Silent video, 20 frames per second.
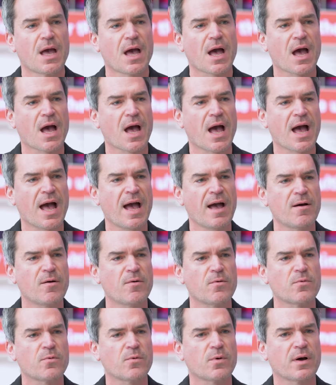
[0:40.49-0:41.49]

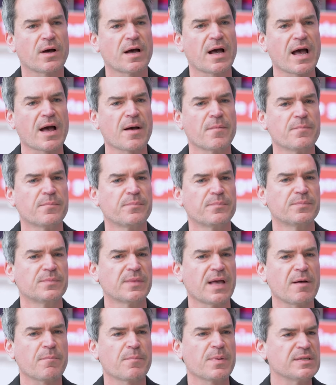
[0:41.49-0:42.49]
How
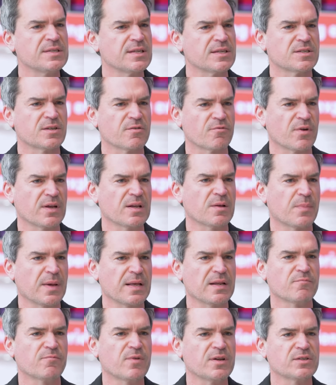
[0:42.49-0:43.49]
busy has the arena
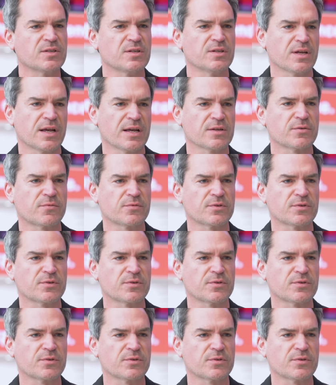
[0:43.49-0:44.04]
been in recent years?